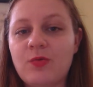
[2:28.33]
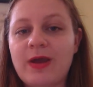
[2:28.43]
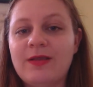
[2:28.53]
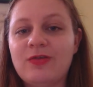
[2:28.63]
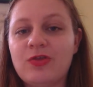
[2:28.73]

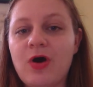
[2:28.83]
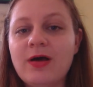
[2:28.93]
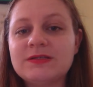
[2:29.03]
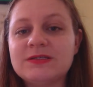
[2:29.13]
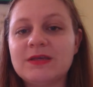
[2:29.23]
right
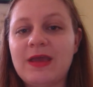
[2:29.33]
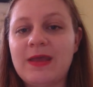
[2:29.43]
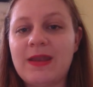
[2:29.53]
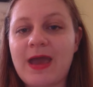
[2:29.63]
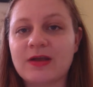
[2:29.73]
thought
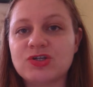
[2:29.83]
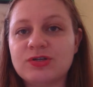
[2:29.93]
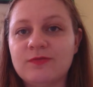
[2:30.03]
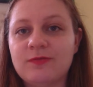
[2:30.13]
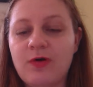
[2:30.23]
and
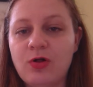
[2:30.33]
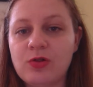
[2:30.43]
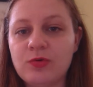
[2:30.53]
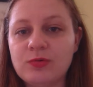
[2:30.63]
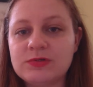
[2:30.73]
action
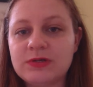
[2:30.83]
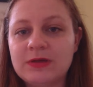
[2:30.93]
followed,